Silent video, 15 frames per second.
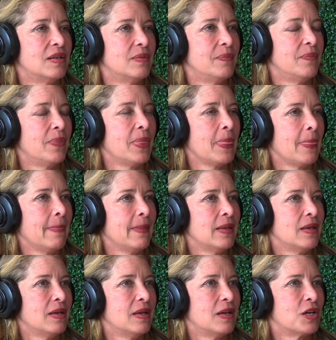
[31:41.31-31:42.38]

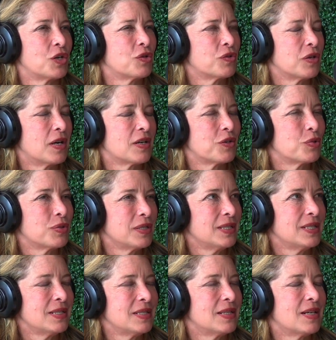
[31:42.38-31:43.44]

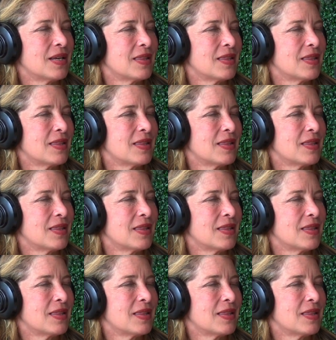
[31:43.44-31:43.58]
acrylic.